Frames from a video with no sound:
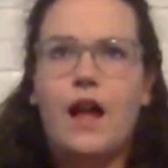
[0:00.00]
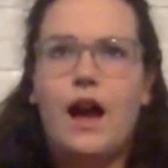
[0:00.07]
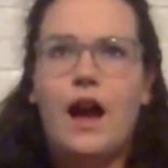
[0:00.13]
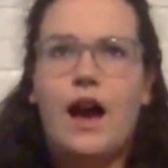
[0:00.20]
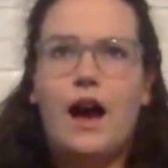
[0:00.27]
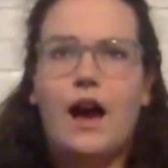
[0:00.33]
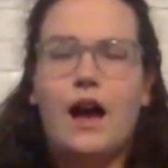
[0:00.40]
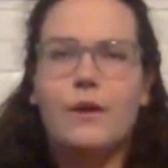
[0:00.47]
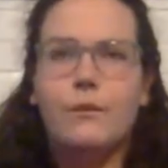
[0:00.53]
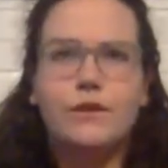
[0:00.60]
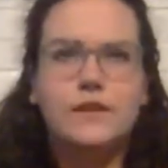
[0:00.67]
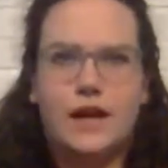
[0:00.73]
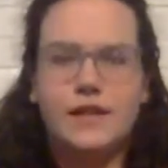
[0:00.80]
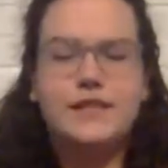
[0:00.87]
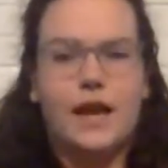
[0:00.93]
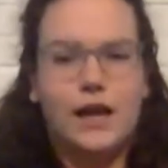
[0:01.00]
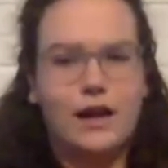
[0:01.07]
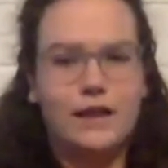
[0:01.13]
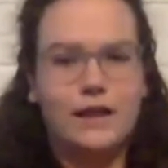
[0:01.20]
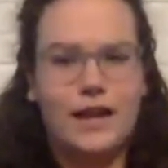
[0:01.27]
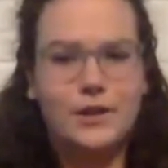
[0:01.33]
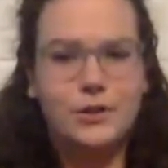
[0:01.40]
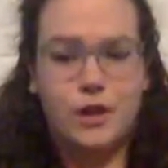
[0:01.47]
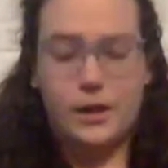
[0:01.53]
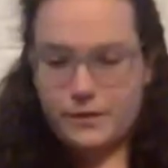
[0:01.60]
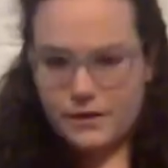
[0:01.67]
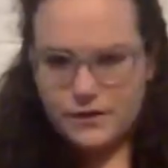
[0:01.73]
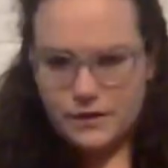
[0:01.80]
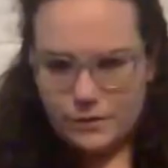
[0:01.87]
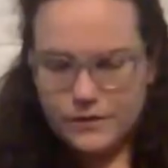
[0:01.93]
I was not taken on that trip
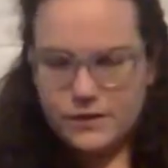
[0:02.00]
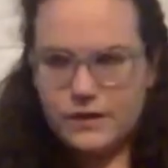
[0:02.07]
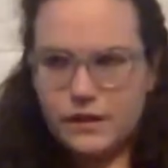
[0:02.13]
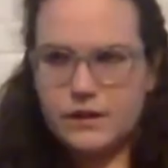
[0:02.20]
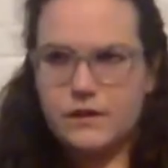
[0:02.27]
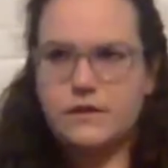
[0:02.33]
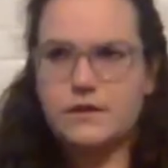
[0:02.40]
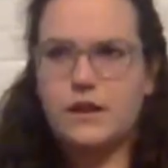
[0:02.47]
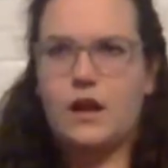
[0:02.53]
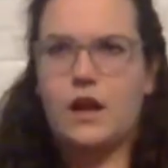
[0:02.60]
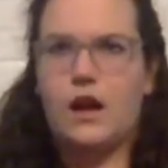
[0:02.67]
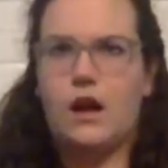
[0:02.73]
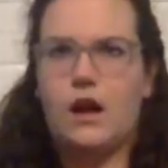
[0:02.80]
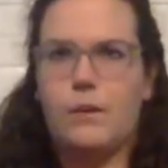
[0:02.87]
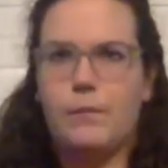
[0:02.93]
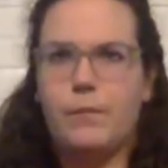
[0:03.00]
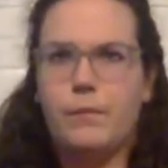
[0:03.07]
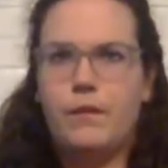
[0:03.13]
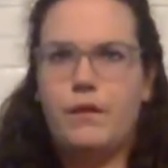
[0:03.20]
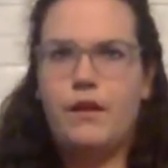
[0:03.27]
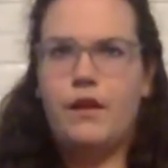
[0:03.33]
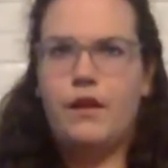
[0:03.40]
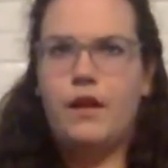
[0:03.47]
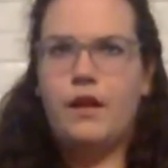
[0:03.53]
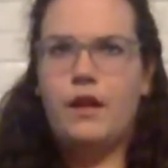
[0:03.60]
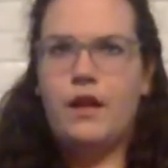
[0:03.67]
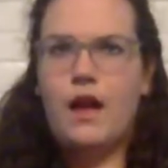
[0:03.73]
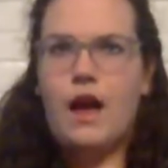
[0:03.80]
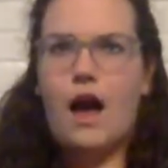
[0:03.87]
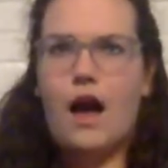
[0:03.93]
because I was 6.
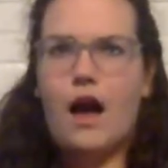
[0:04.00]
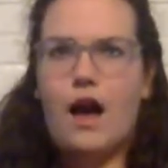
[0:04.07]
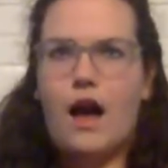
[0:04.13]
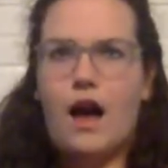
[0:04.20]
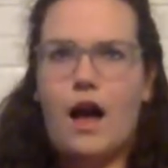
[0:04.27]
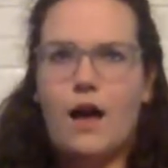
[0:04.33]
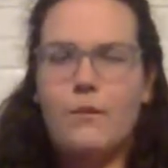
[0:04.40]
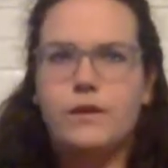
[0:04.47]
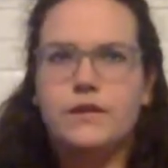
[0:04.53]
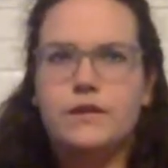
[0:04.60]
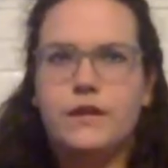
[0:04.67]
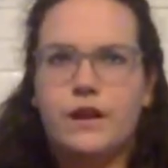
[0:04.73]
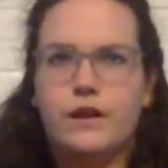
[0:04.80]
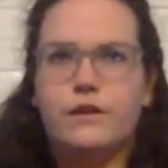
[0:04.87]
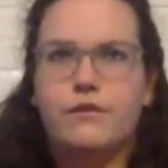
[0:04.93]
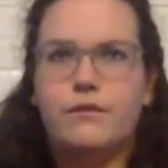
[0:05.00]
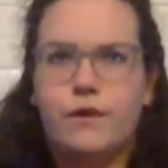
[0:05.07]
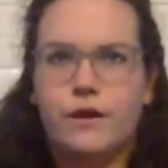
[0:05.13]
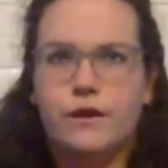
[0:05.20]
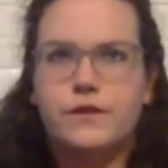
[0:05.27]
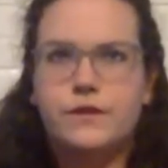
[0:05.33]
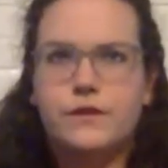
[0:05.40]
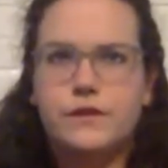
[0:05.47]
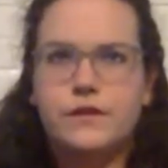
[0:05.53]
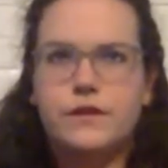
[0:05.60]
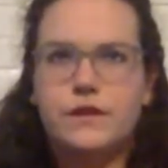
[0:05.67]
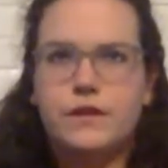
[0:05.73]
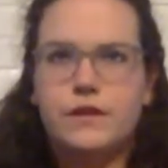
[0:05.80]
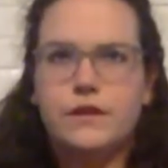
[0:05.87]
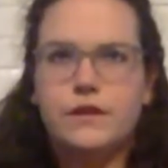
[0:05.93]
I was there the first
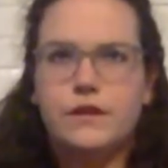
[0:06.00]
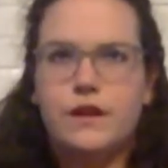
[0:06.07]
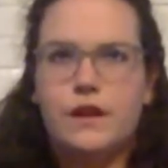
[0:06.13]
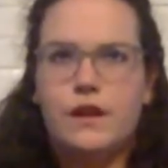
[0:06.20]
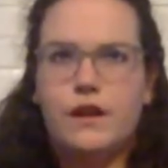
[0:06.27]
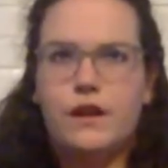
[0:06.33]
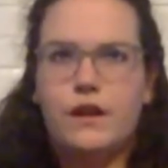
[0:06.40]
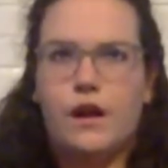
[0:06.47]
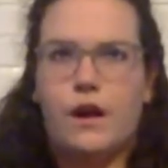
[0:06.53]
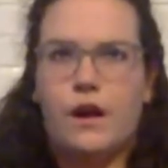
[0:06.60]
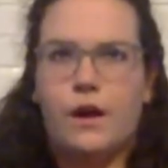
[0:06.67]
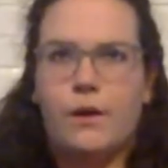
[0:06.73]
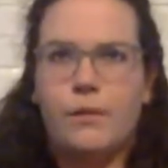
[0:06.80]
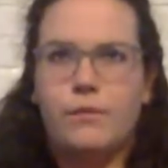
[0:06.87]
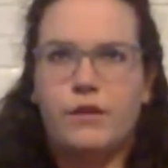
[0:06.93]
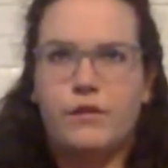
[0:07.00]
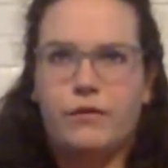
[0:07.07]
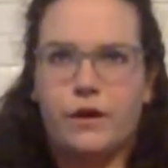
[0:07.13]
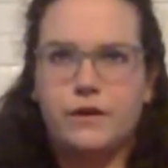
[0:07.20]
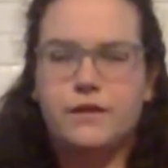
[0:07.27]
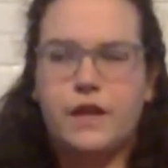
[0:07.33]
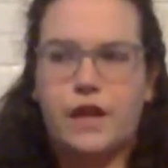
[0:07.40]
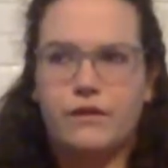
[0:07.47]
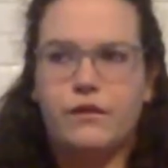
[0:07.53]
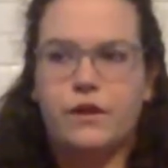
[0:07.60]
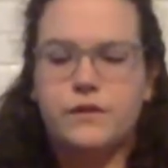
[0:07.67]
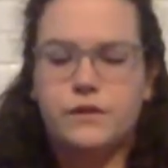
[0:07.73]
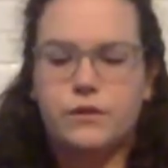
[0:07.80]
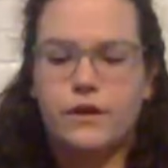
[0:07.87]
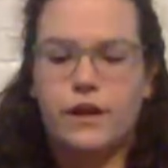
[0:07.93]

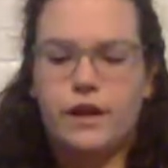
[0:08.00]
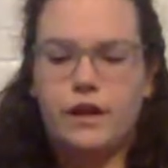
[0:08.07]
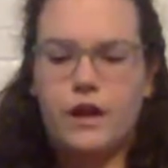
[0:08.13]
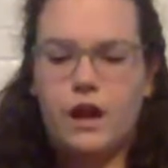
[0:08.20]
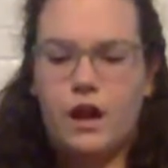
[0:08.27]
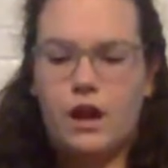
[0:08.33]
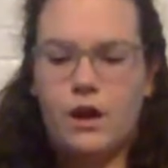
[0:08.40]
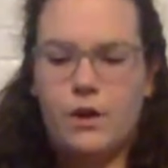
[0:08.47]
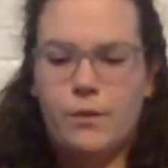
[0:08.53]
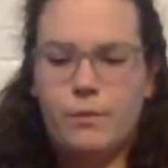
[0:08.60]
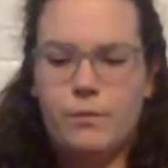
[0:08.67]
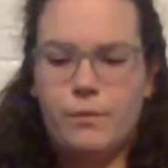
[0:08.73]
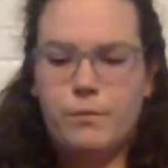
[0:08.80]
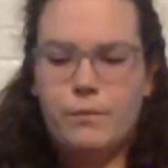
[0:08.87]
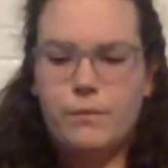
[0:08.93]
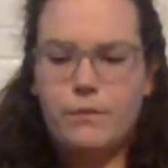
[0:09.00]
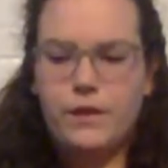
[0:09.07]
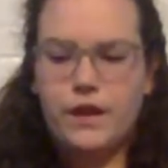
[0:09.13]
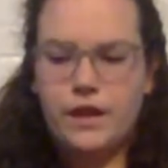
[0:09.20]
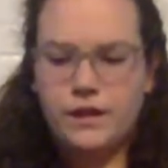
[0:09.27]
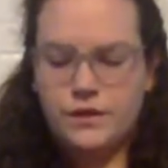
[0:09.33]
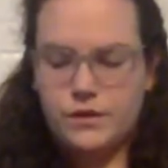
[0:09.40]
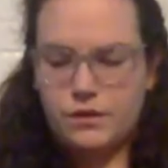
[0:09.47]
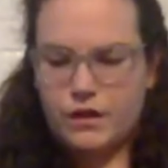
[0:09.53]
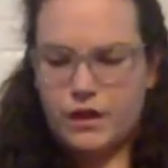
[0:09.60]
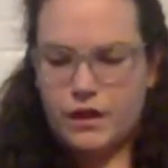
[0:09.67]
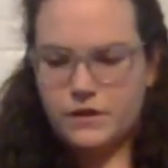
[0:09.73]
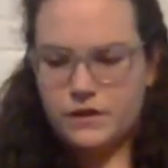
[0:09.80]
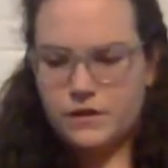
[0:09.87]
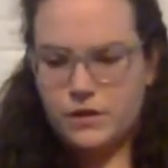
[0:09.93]
anniversary in
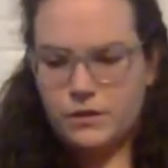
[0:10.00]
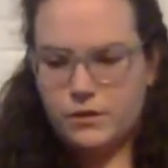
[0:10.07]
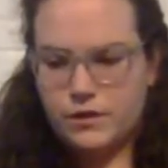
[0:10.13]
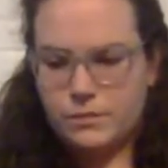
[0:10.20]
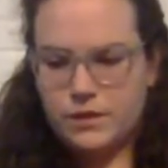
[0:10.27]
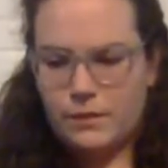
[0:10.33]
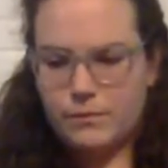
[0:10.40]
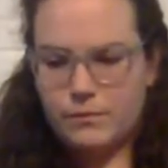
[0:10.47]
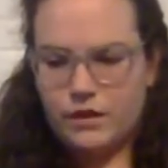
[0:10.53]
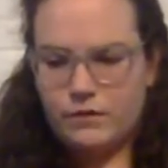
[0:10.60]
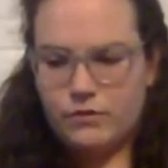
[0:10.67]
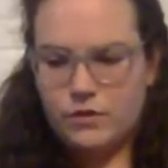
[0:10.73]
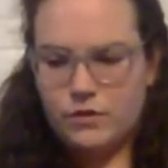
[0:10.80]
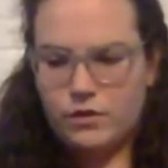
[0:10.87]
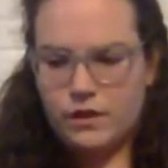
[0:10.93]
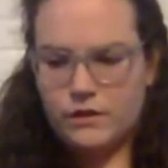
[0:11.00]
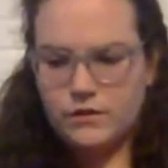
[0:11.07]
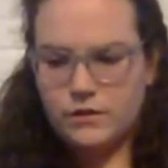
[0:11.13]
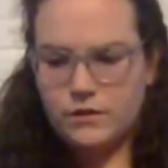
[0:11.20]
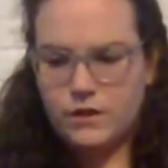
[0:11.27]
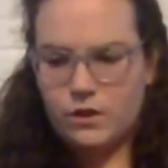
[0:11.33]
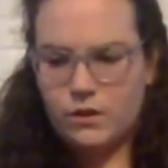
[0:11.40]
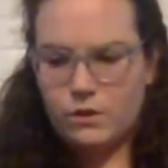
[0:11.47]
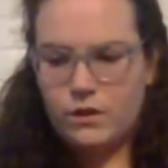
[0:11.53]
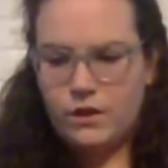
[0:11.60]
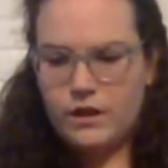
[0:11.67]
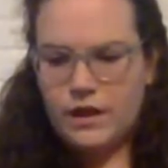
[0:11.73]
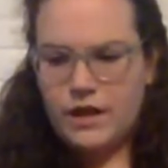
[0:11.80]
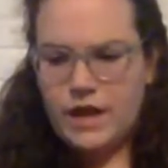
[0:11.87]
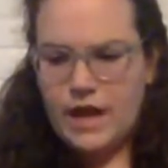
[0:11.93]
2002, September 11, 2002,
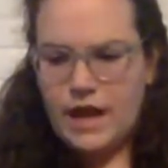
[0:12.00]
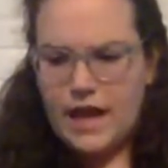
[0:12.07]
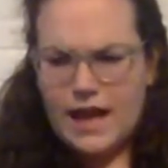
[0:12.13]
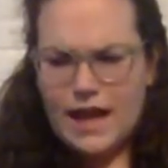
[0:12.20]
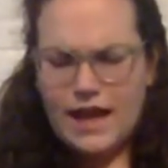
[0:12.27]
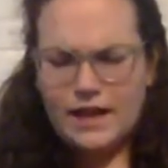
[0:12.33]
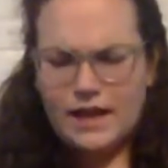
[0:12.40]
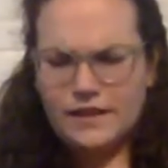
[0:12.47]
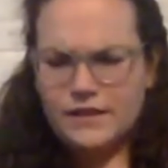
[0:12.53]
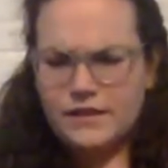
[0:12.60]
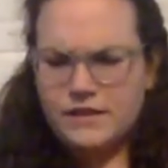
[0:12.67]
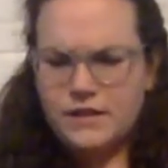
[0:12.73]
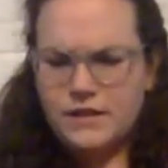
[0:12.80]
and